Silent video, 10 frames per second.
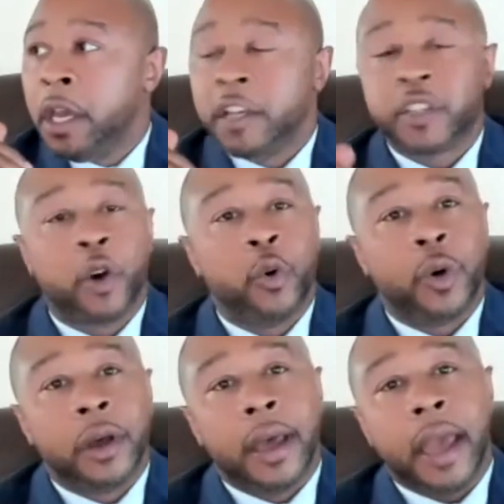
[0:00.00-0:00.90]

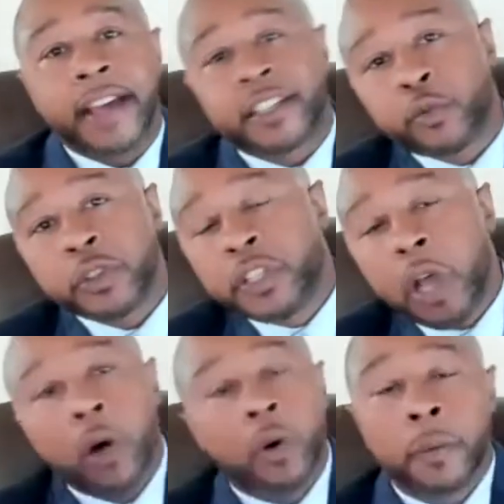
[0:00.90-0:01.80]
So as a
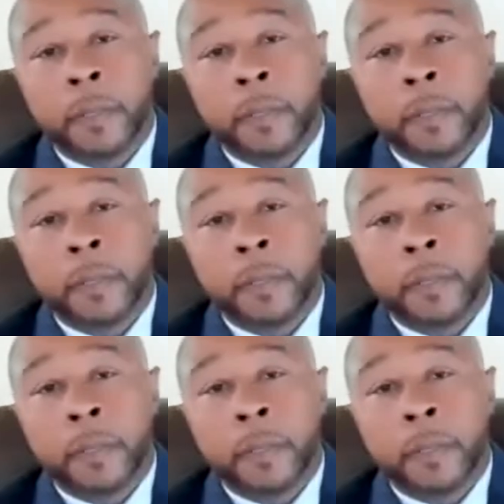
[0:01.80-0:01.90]
result,